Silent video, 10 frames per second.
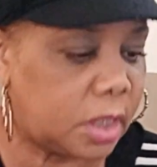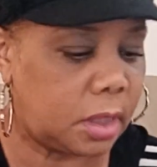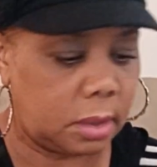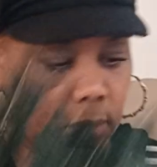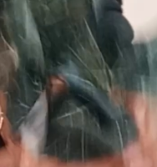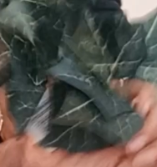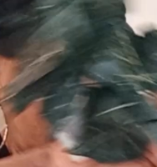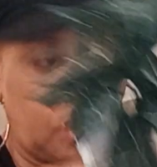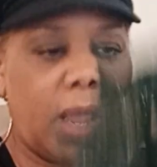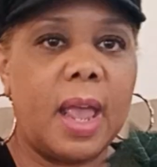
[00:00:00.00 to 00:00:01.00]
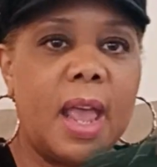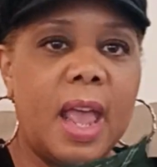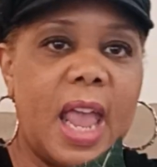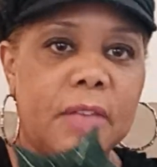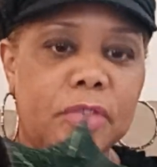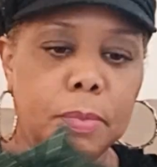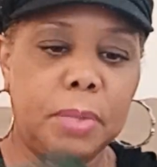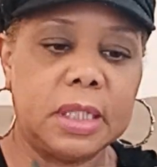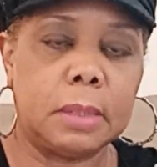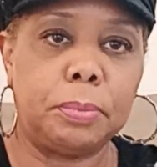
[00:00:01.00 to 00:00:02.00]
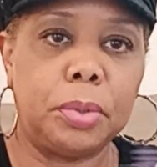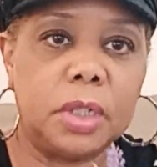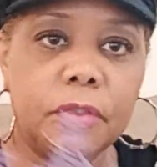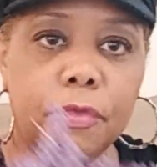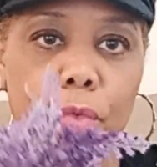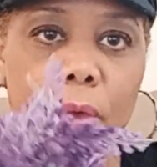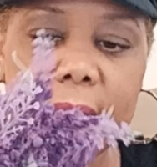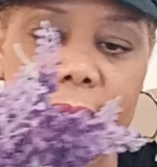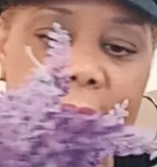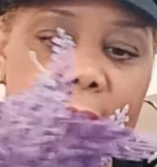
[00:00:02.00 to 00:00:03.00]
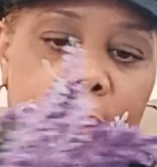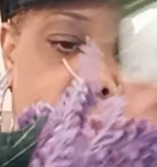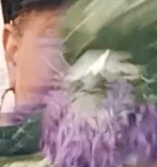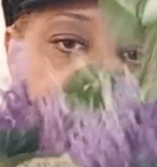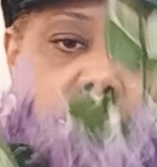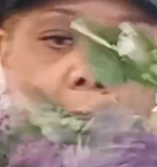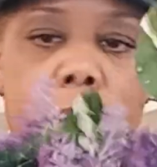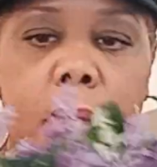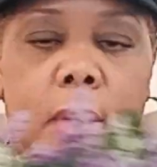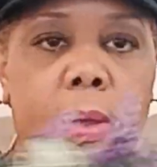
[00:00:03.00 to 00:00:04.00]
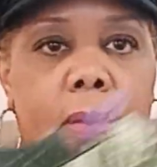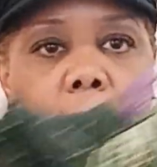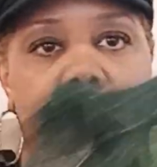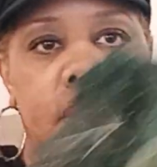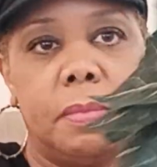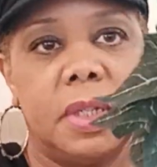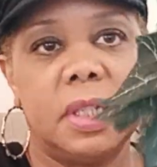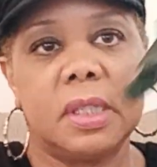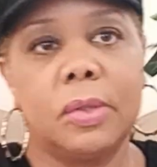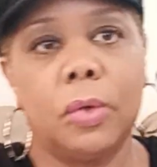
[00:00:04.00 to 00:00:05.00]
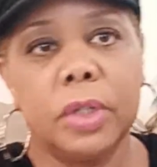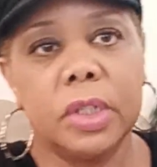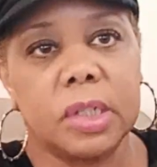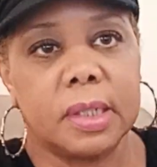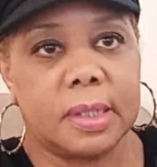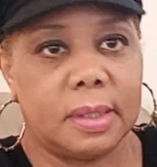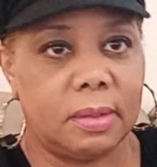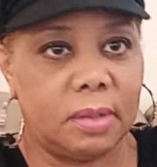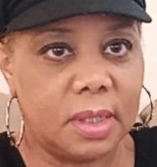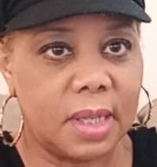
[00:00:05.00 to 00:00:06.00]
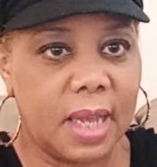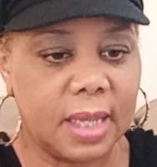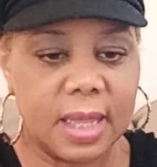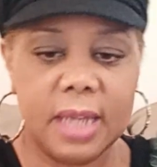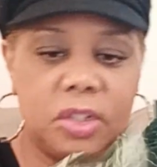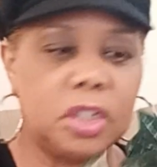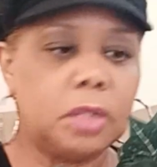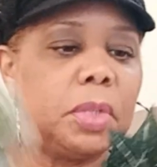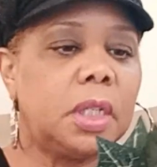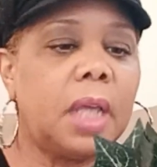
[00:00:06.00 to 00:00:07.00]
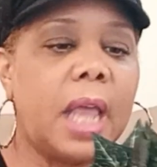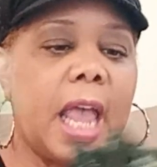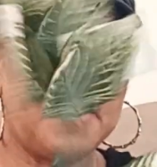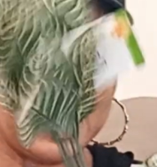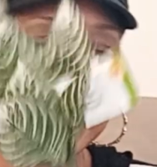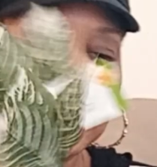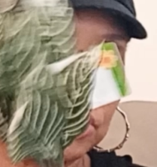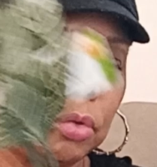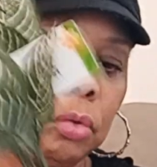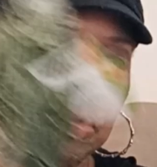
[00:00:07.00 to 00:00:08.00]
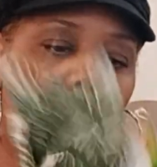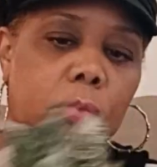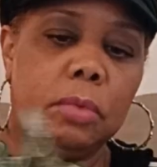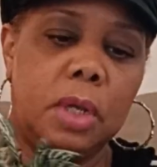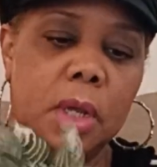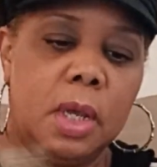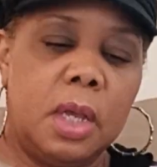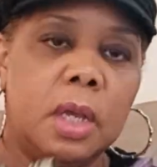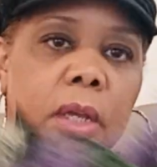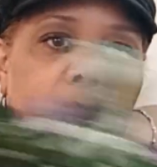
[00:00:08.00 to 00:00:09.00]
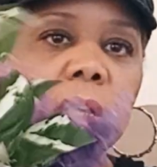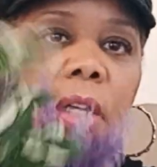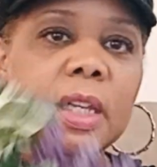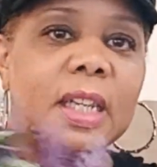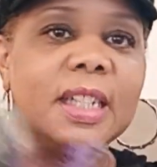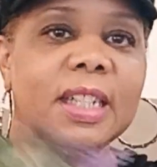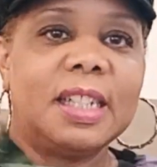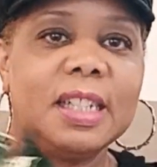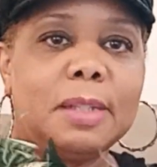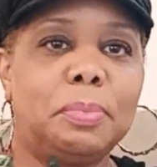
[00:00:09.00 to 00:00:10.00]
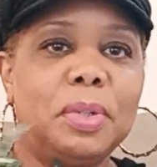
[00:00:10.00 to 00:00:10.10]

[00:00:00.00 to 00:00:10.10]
to, you know, have some place to put it for right now. It's gorgeous, just like that. Just be haphazard, you know. Just put it